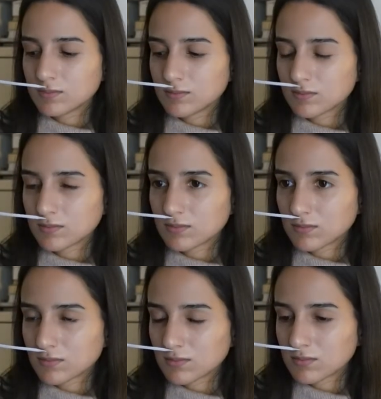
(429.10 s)

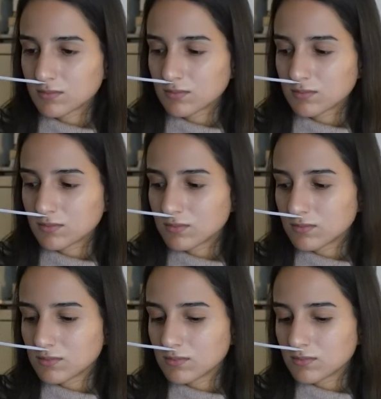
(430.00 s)

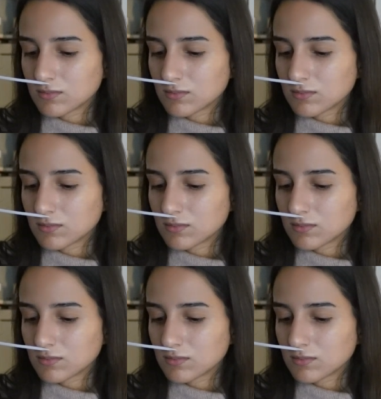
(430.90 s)
(silence)